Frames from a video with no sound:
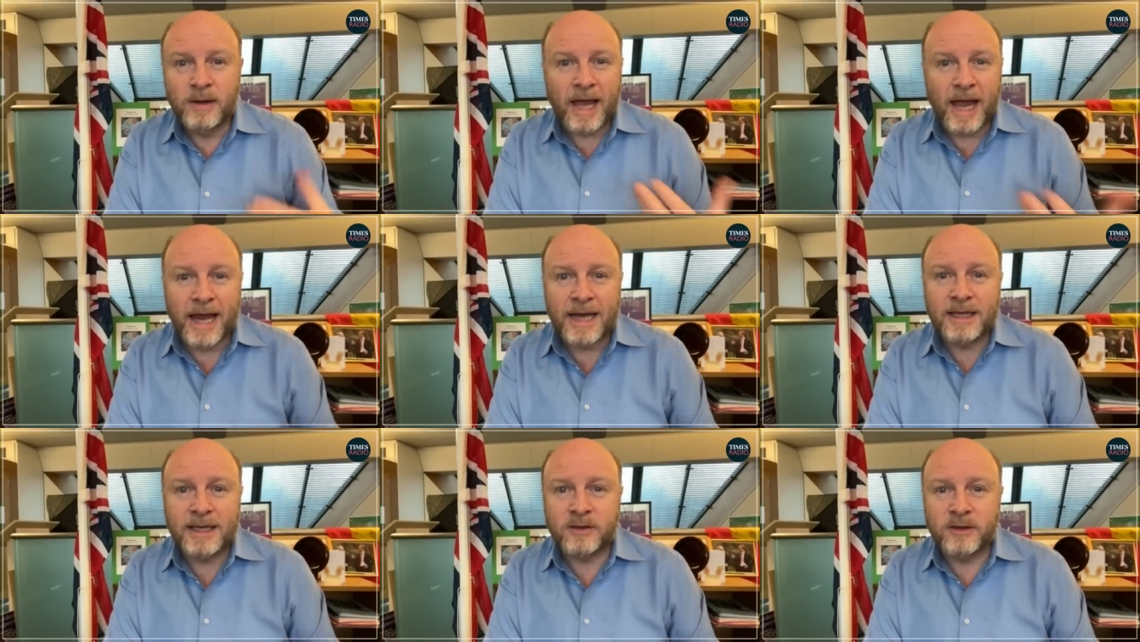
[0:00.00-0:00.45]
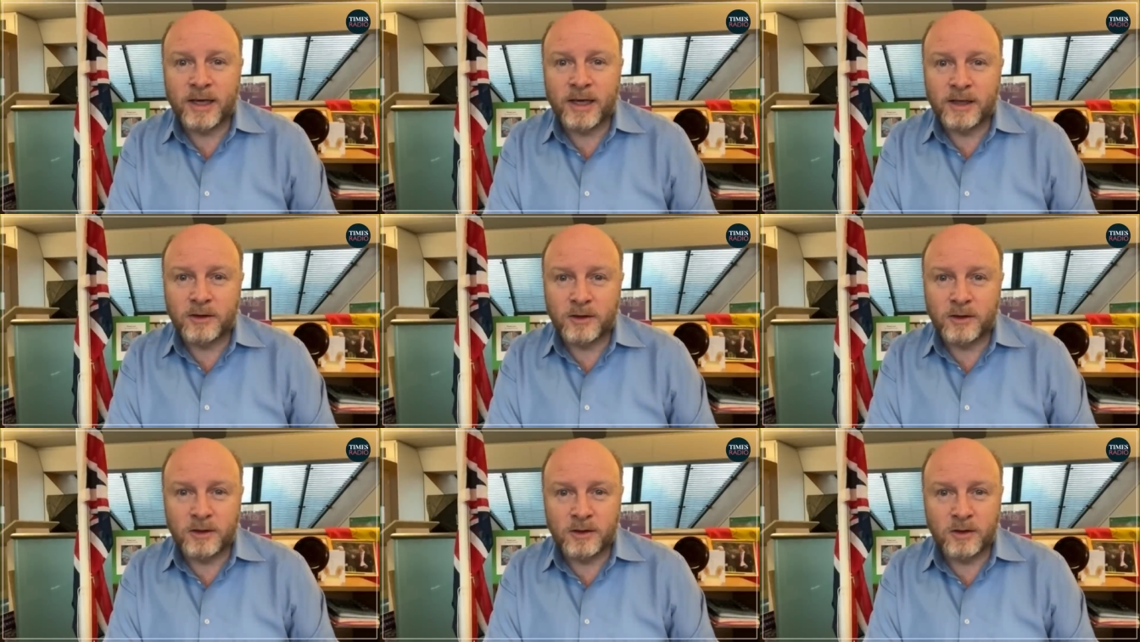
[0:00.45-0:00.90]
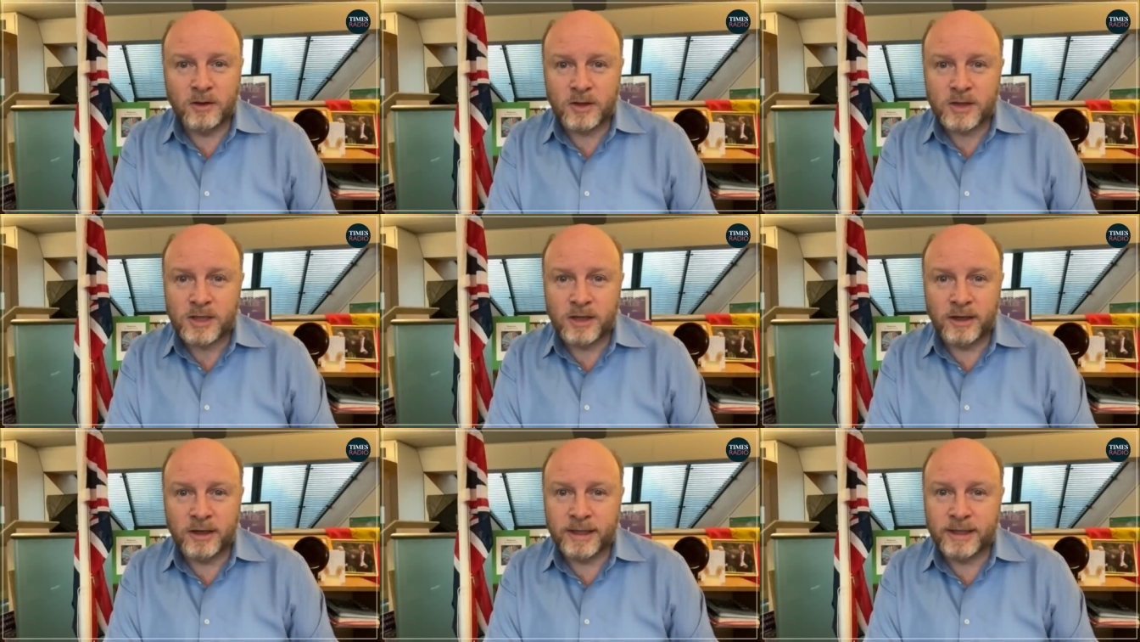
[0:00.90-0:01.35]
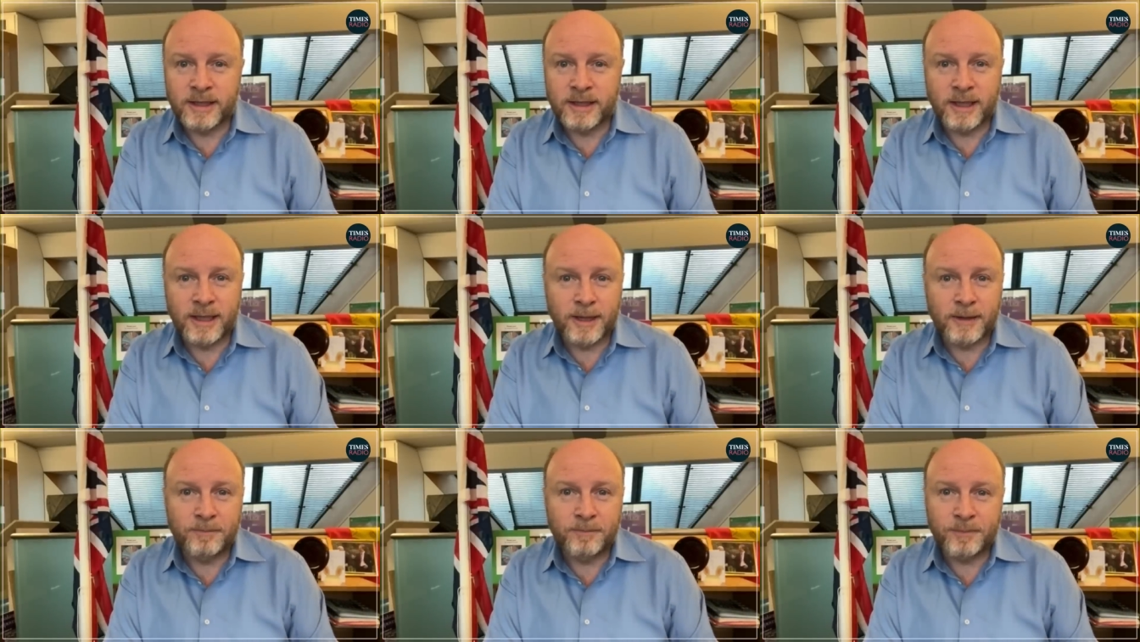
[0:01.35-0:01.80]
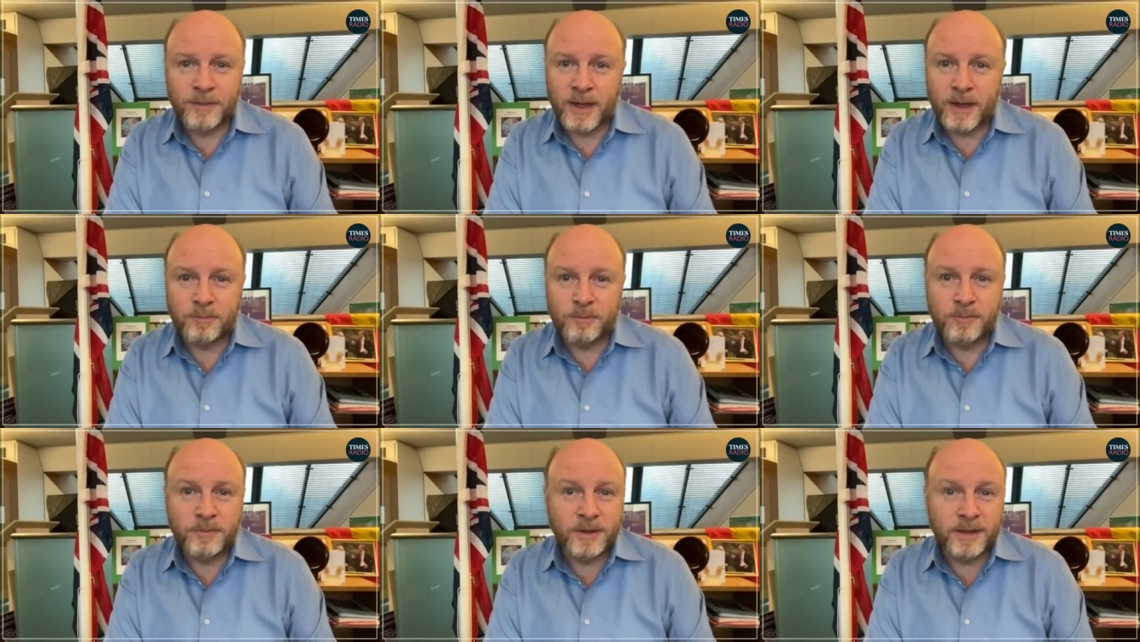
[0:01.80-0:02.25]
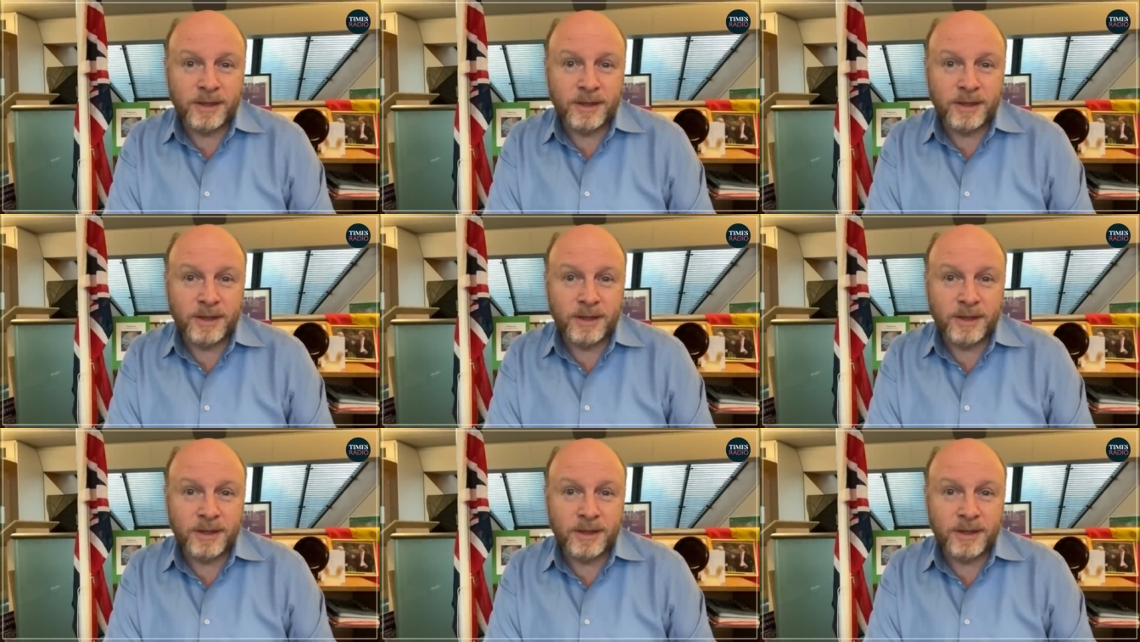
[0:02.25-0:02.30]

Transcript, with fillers: anything that looks like um, a,